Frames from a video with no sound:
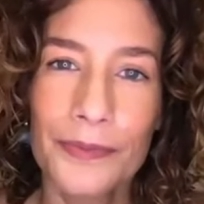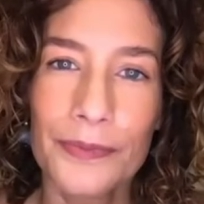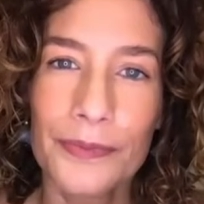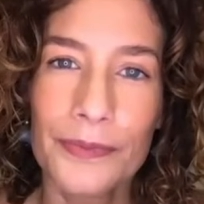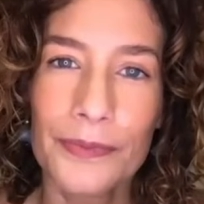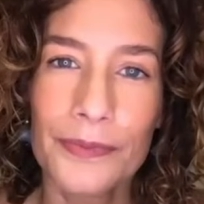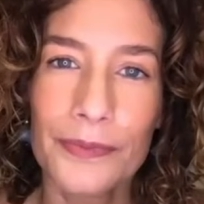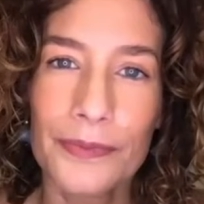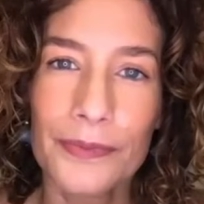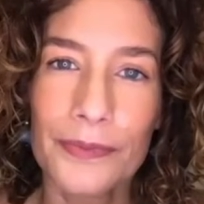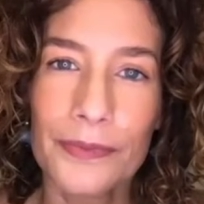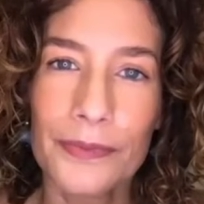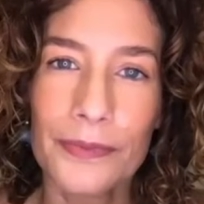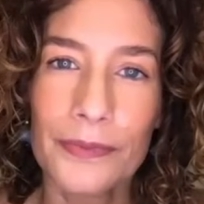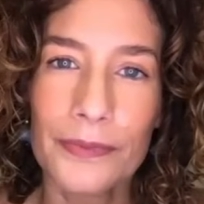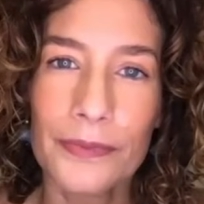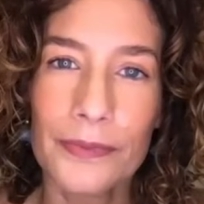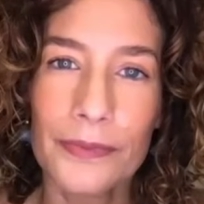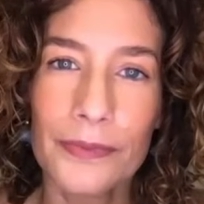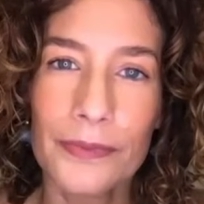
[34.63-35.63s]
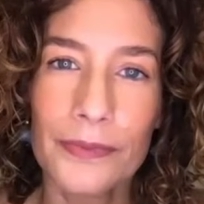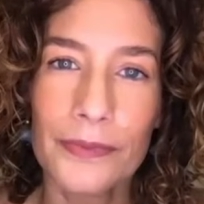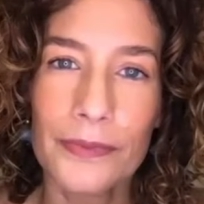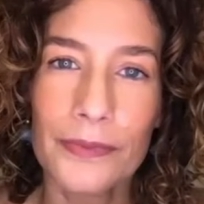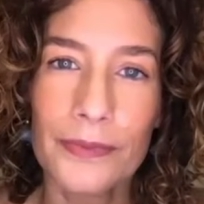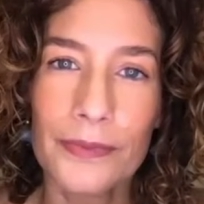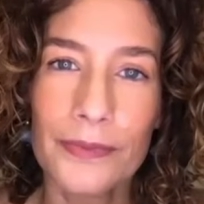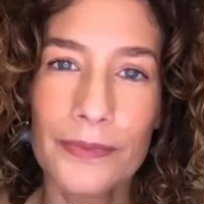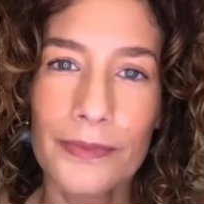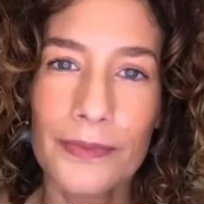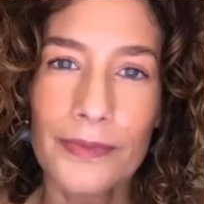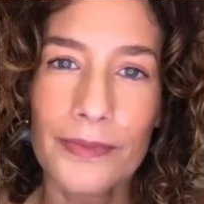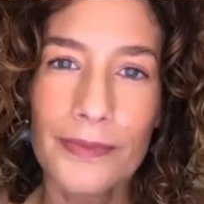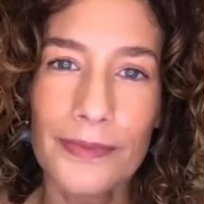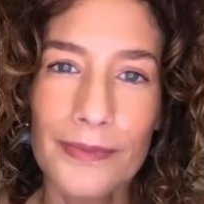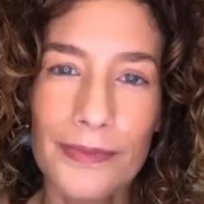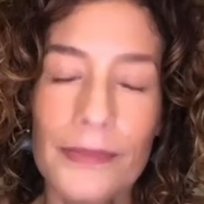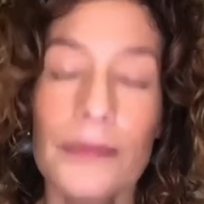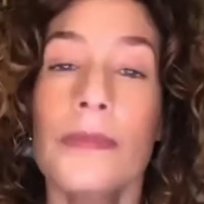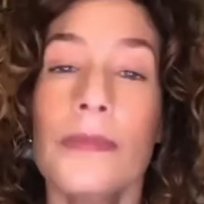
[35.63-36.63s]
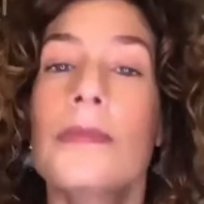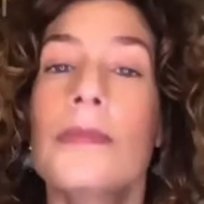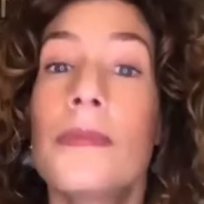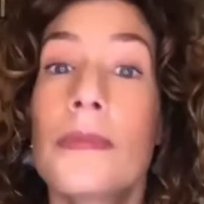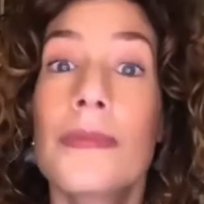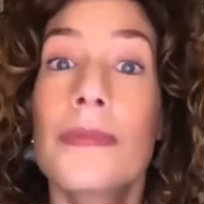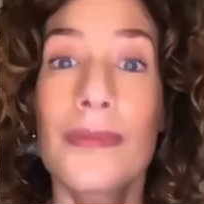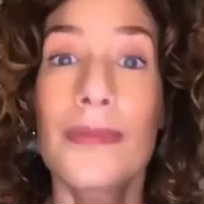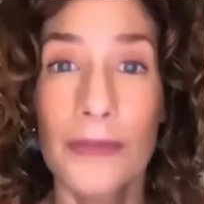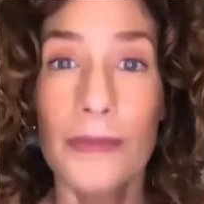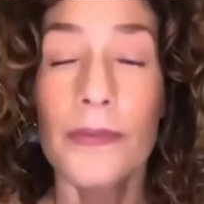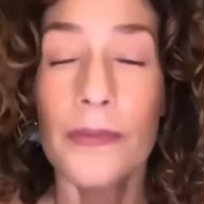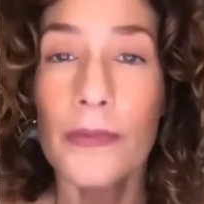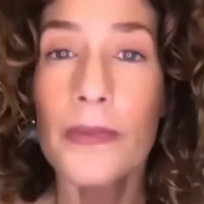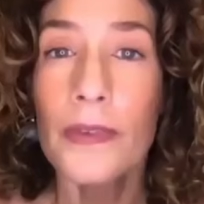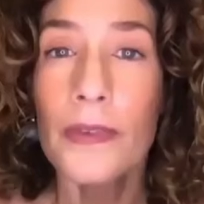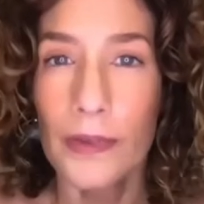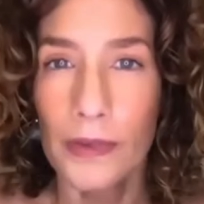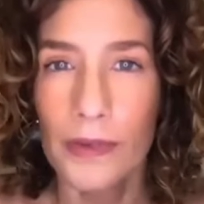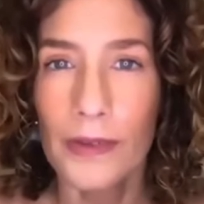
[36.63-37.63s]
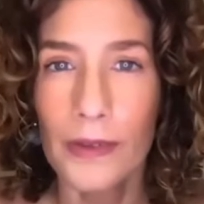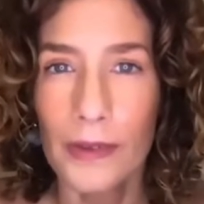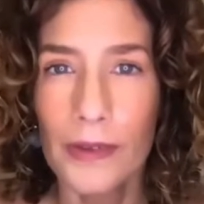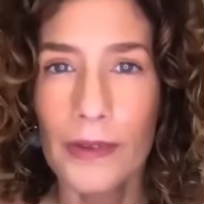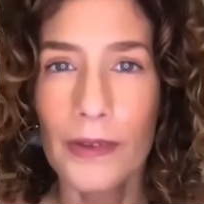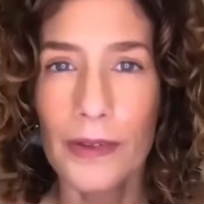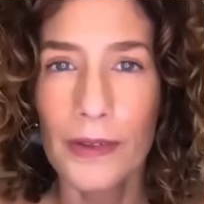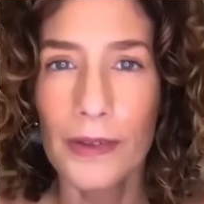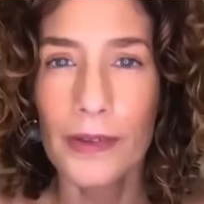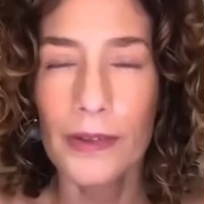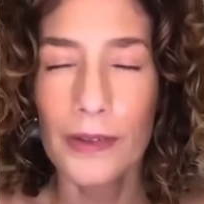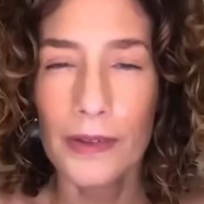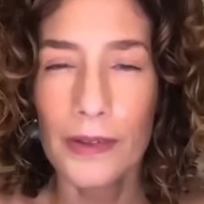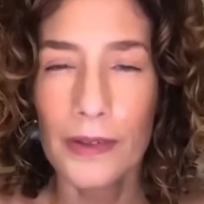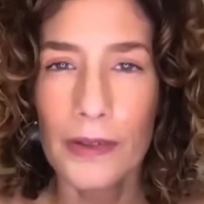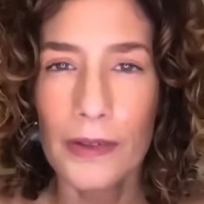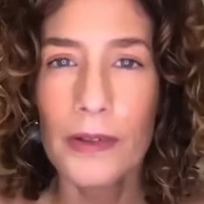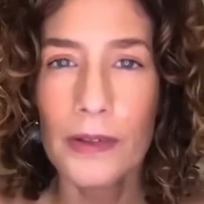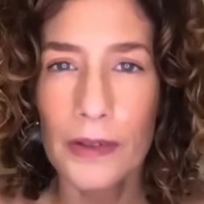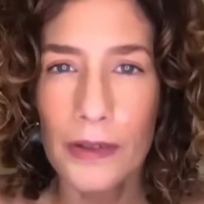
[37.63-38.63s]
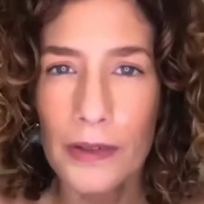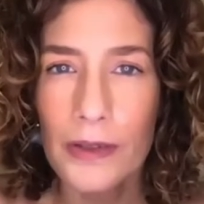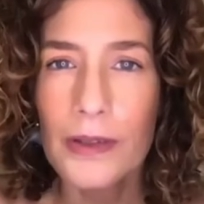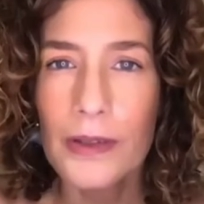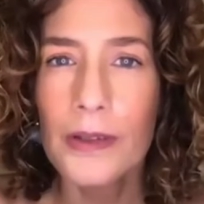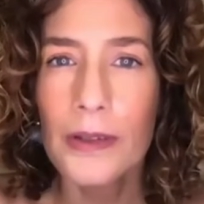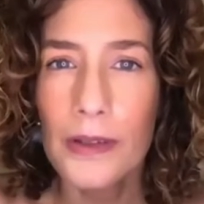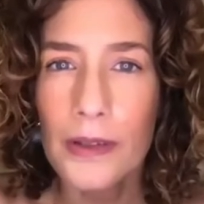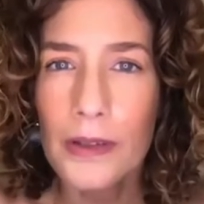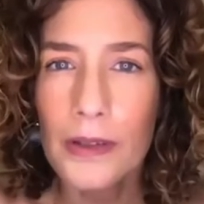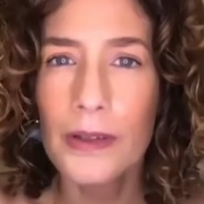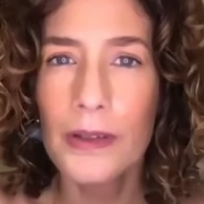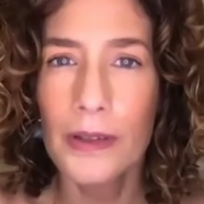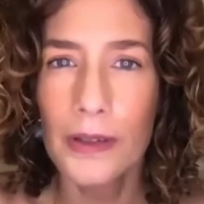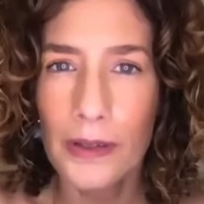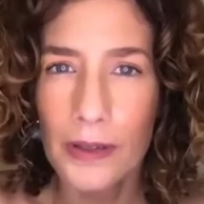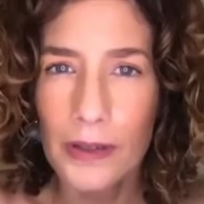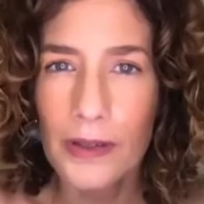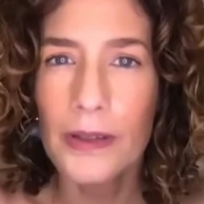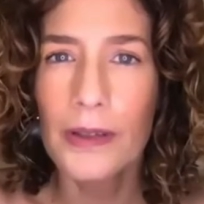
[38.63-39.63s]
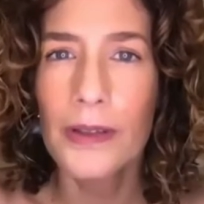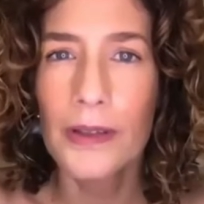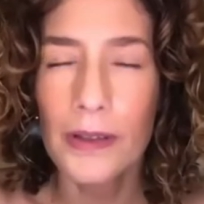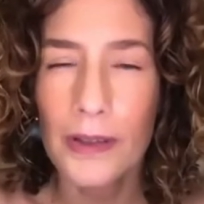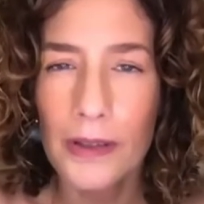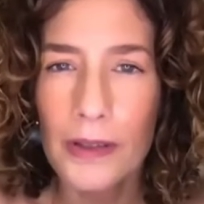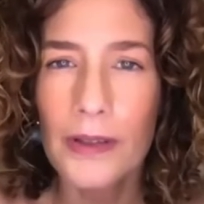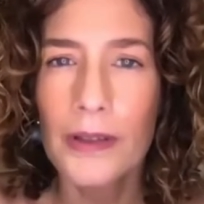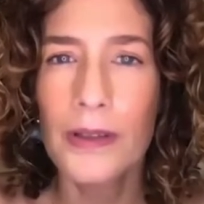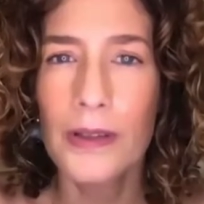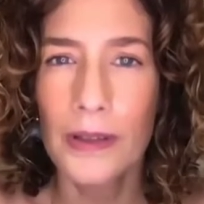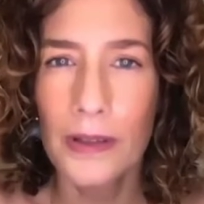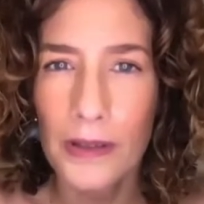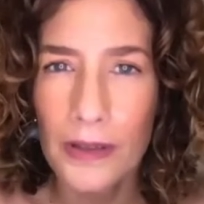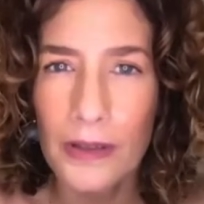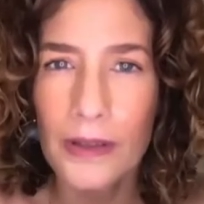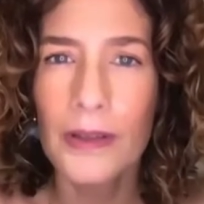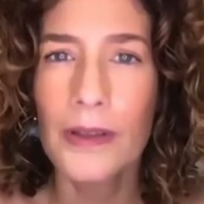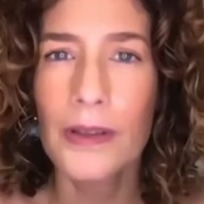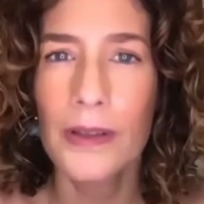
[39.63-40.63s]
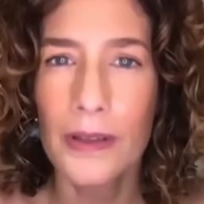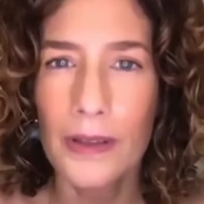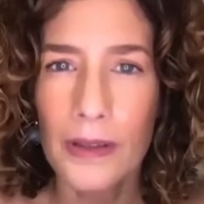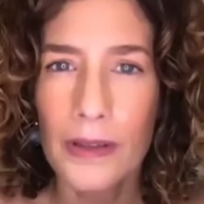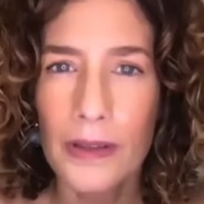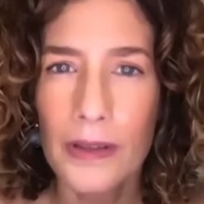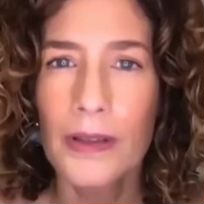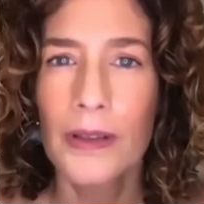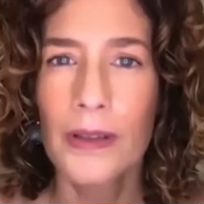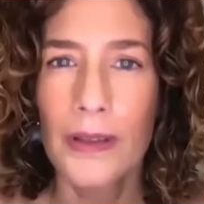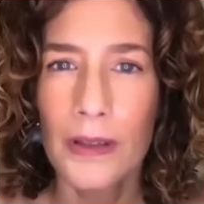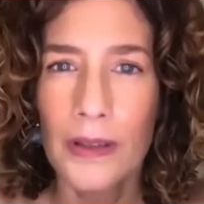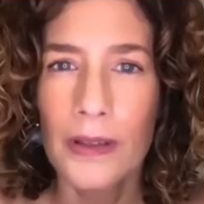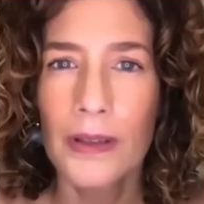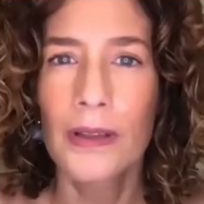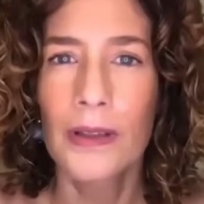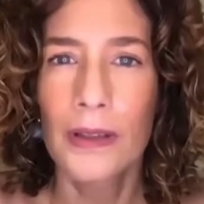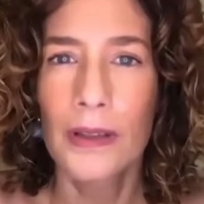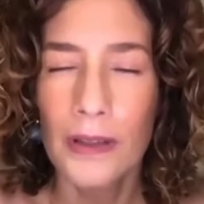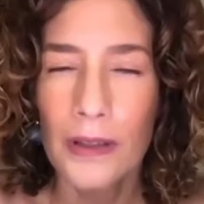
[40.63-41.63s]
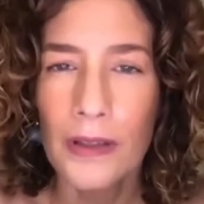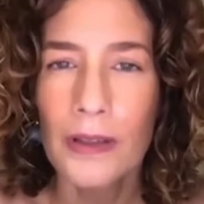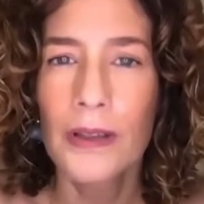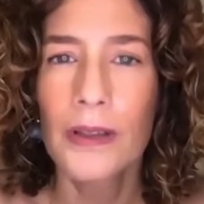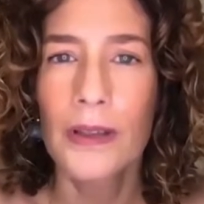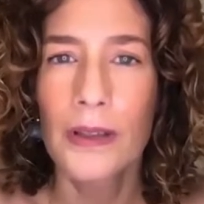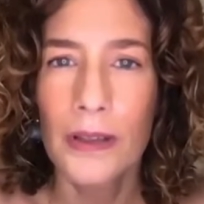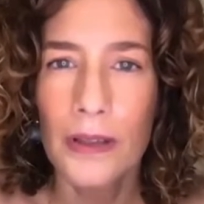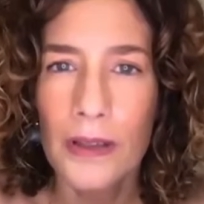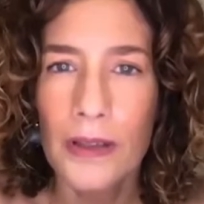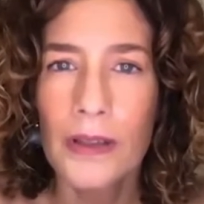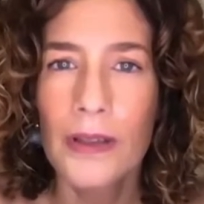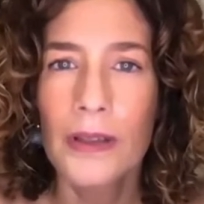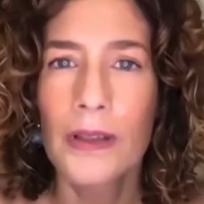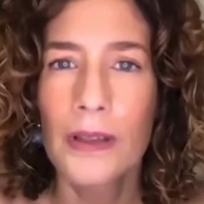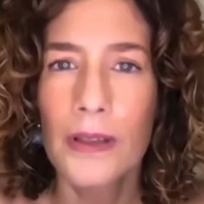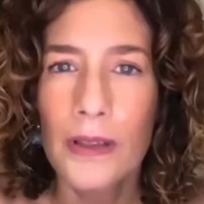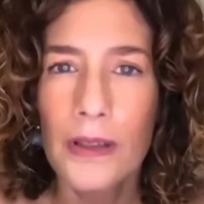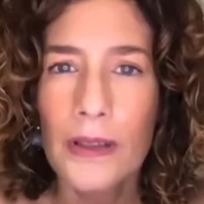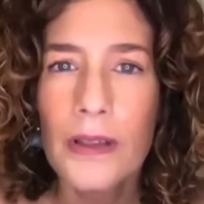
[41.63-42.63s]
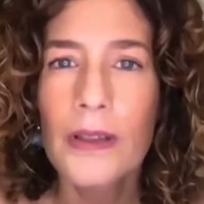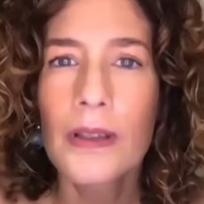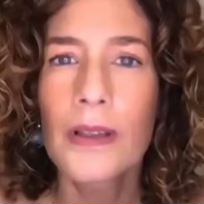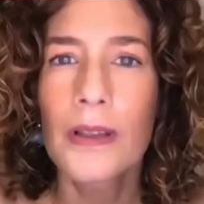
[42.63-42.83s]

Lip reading: see the opportunities, or the opportunities are there, but they don't know how to use them. So you know,